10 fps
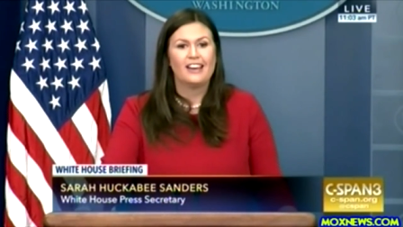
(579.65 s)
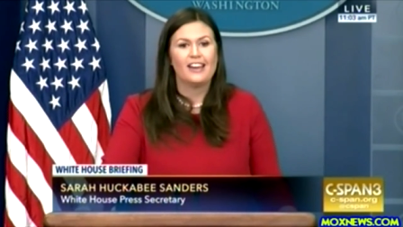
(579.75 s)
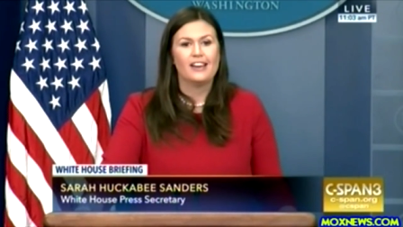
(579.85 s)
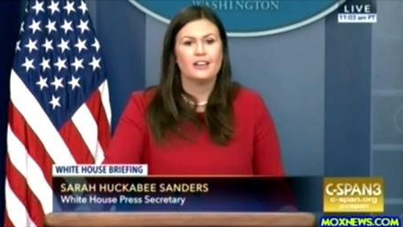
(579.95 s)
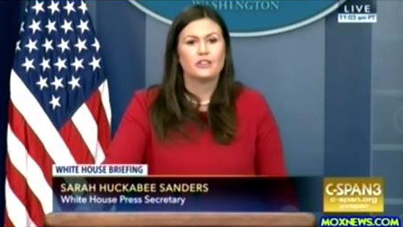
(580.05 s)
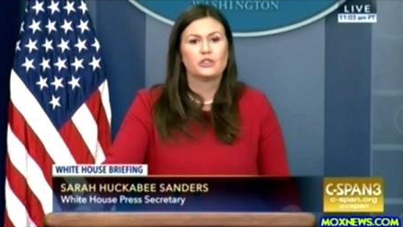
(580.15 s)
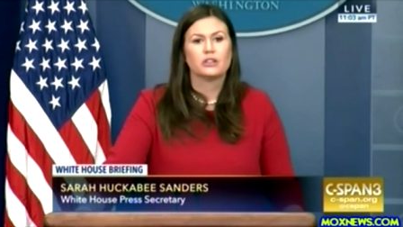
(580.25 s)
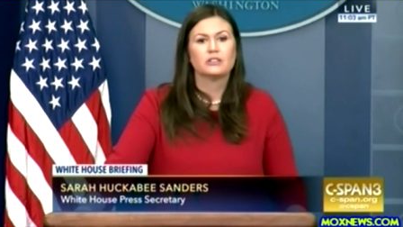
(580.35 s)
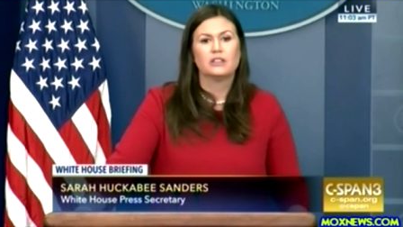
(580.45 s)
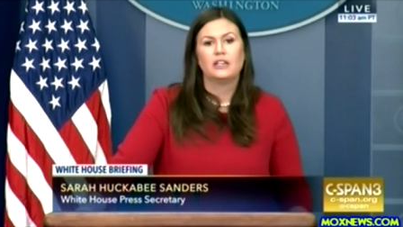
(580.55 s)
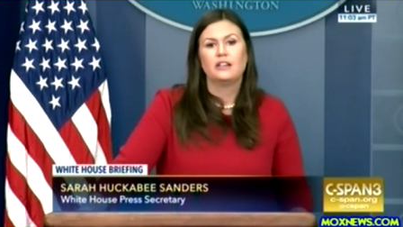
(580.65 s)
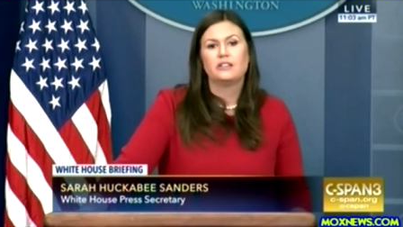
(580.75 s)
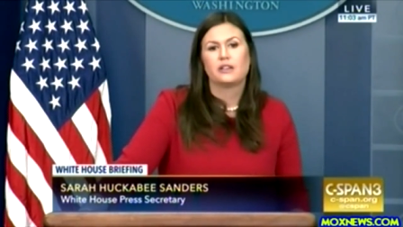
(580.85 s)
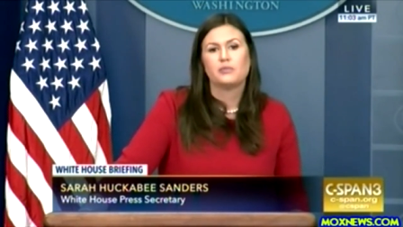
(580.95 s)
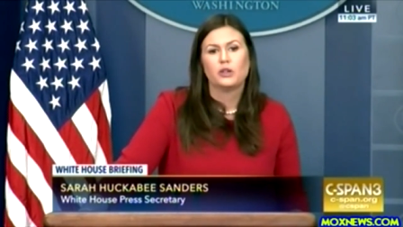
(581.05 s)
and certainly
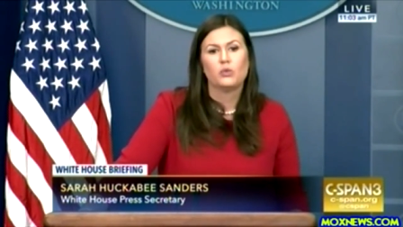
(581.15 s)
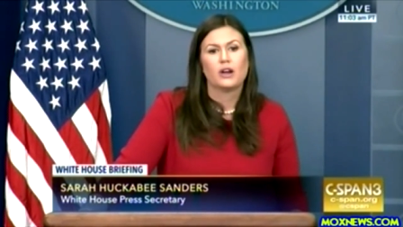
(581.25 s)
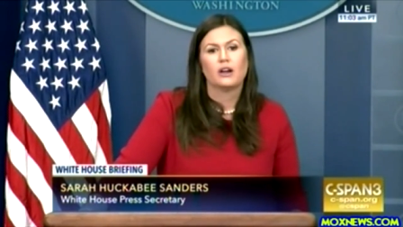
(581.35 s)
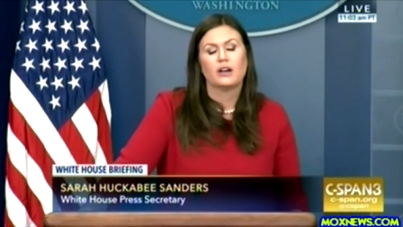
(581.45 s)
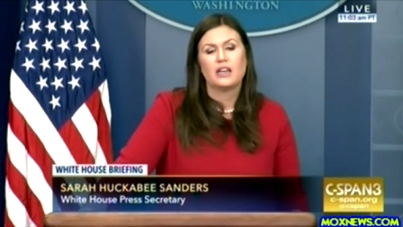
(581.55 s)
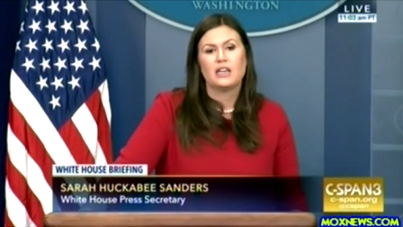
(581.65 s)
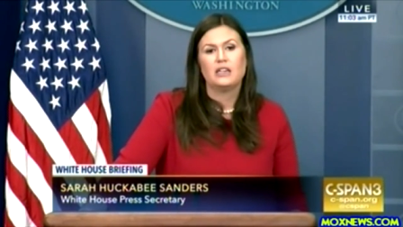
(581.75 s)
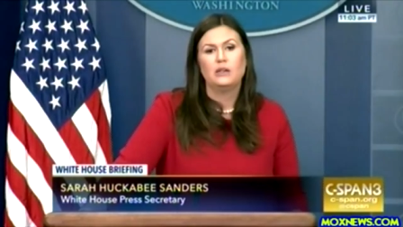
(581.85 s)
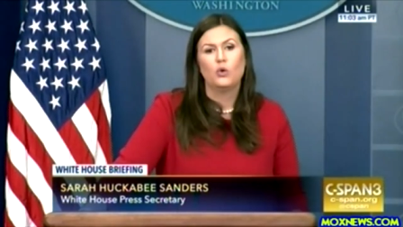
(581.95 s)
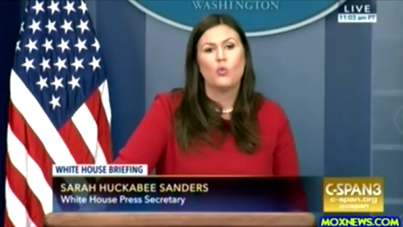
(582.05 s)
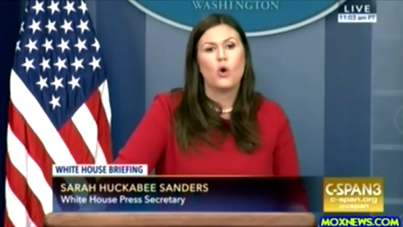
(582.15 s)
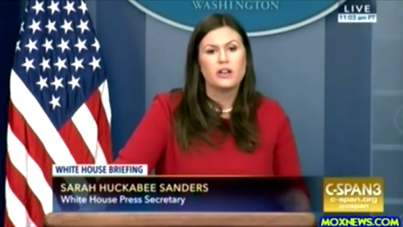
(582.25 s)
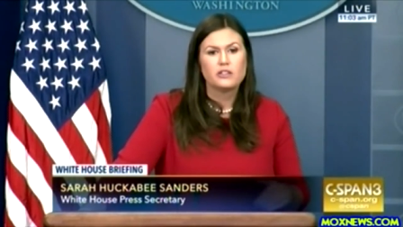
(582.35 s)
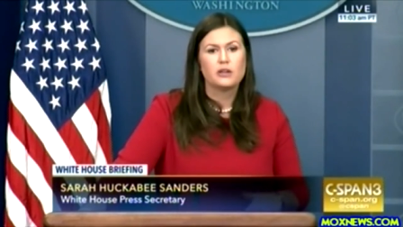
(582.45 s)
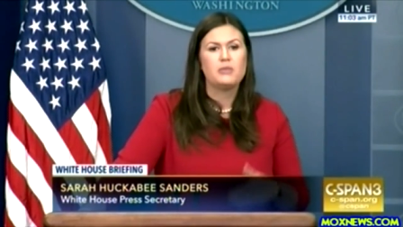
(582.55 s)
something where he
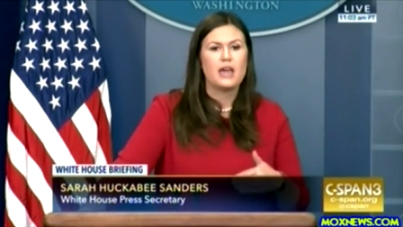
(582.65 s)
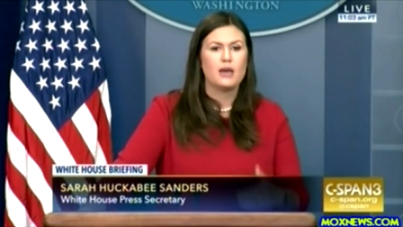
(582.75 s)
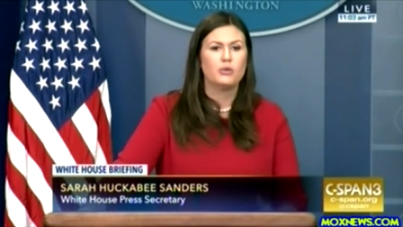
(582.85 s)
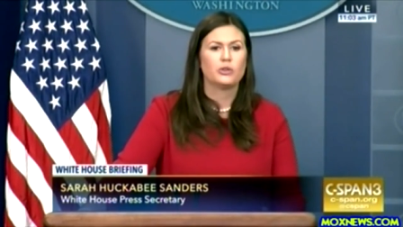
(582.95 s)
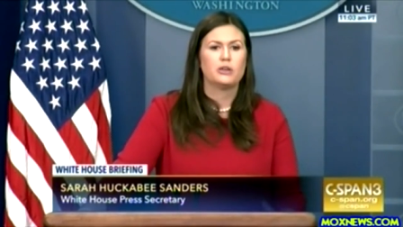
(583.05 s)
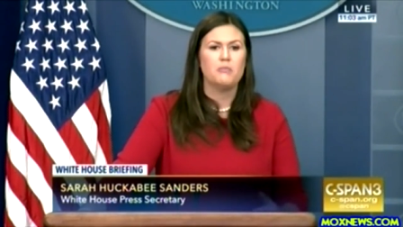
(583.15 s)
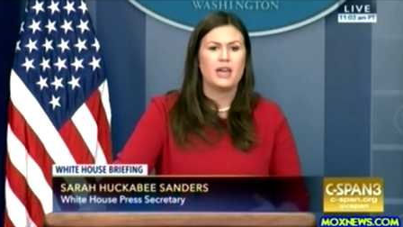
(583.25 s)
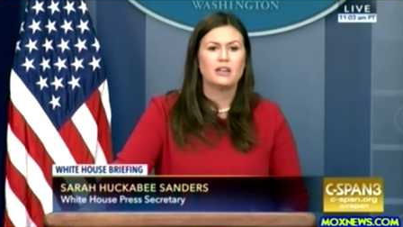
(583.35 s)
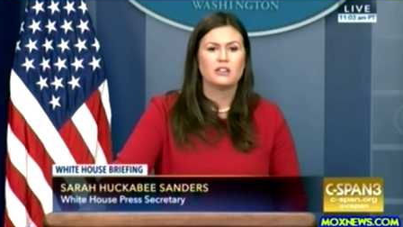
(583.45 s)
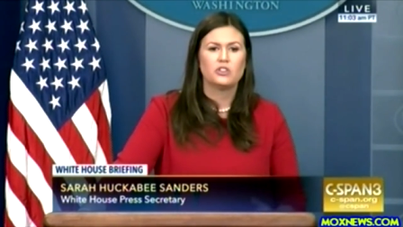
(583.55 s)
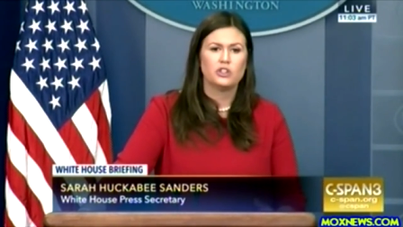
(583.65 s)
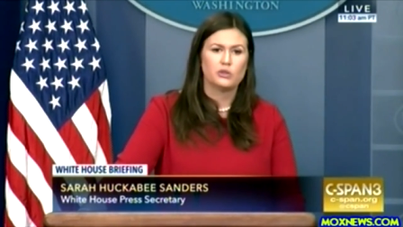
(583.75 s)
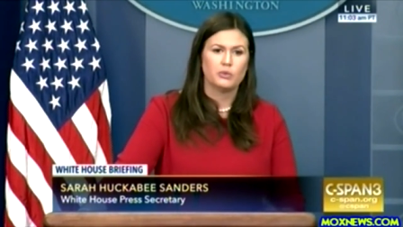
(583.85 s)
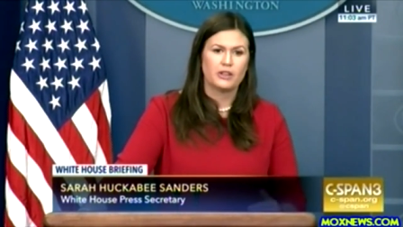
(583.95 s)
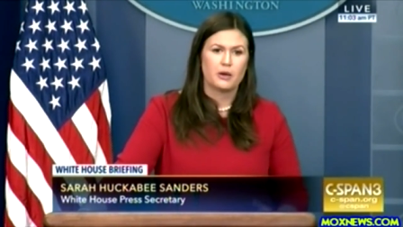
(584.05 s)
wants to be able to make a
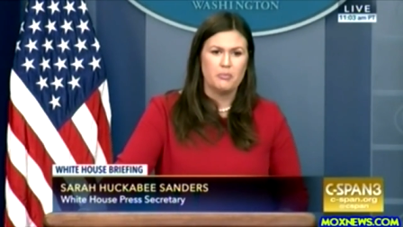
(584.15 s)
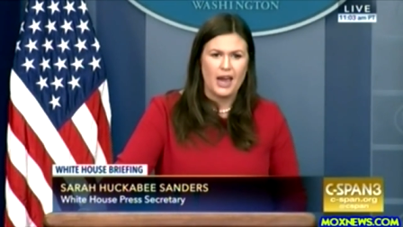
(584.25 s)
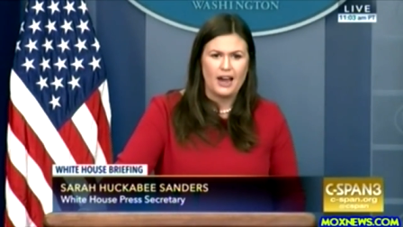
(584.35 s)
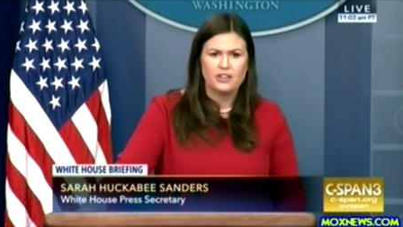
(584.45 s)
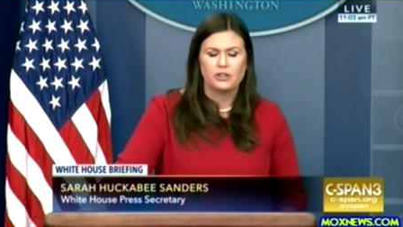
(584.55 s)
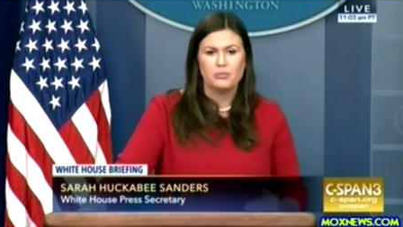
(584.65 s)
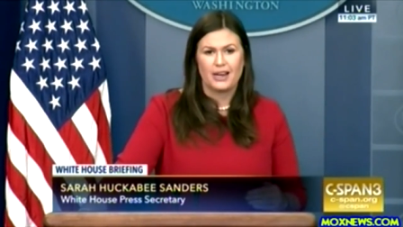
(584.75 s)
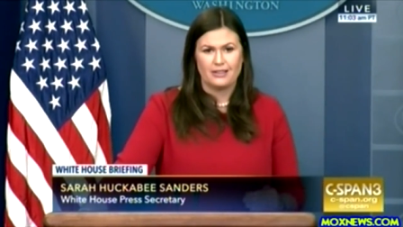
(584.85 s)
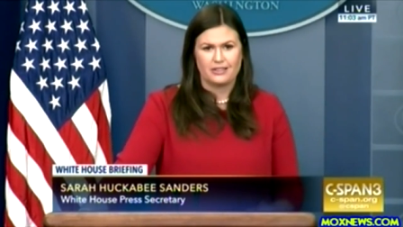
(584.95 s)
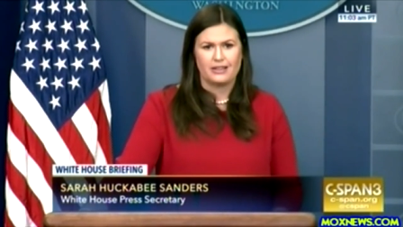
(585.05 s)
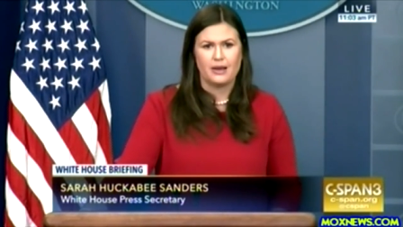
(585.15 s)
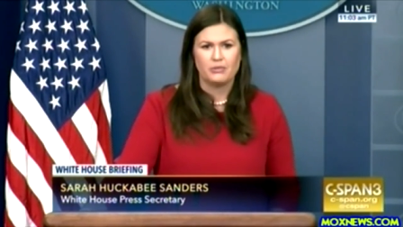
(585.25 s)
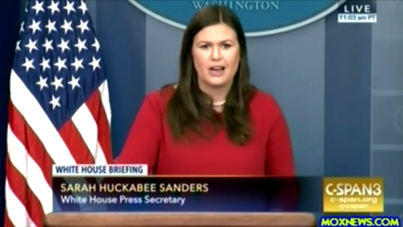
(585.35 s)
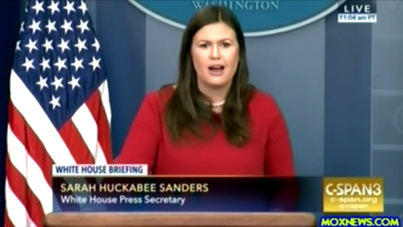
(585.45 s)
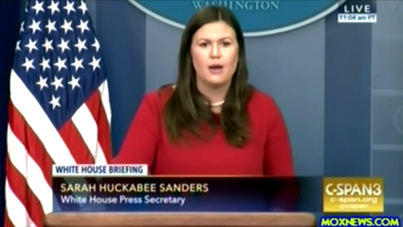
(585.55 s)
decision with compassion, but at the same
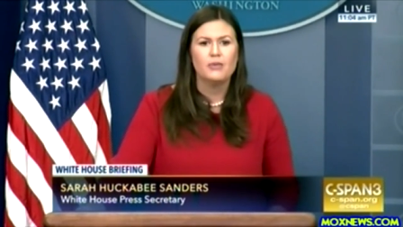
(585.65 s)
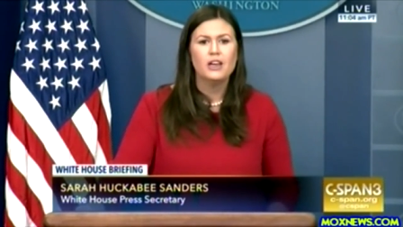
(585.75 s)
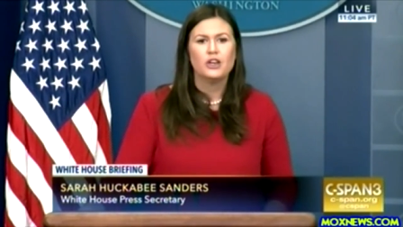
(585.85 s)
time,